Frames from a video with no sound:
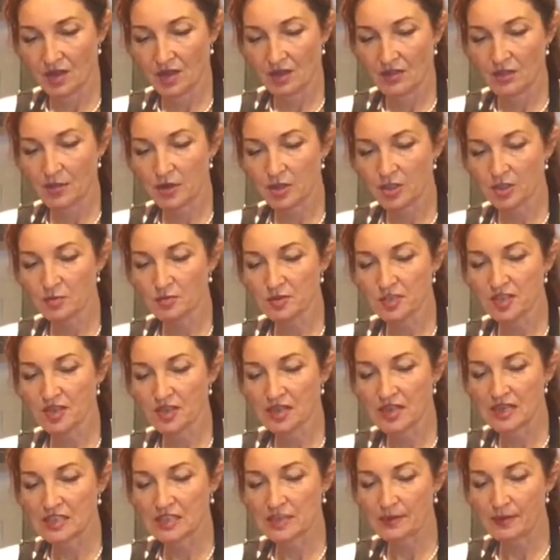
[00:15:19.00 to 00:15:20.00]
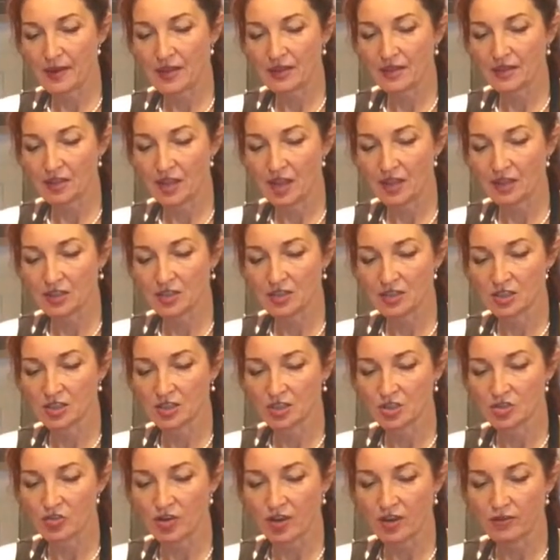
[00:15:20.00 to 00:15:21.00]
The mushroom is gonna expand a lot because
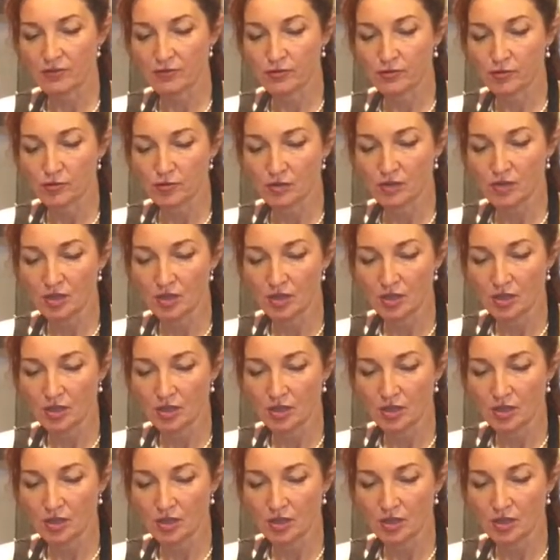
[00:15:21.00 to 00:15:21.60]
it's dry food,